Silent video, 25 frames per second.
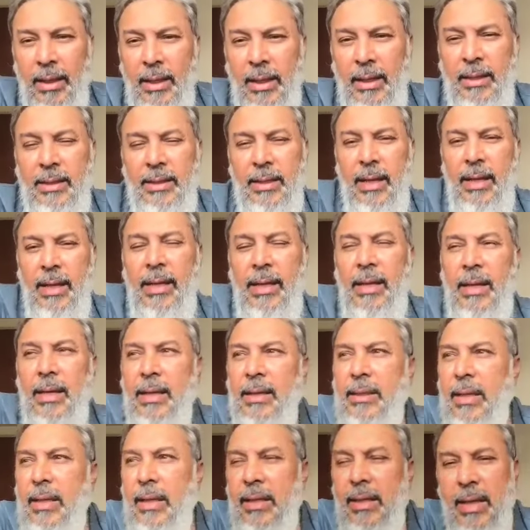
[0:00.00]
It's
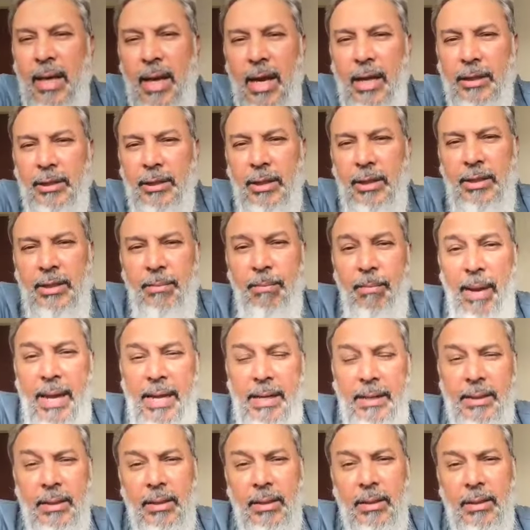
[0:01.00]
a catch, it's
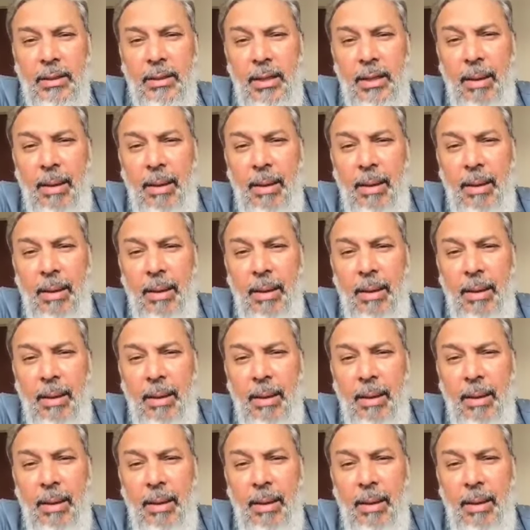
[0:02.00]
bait.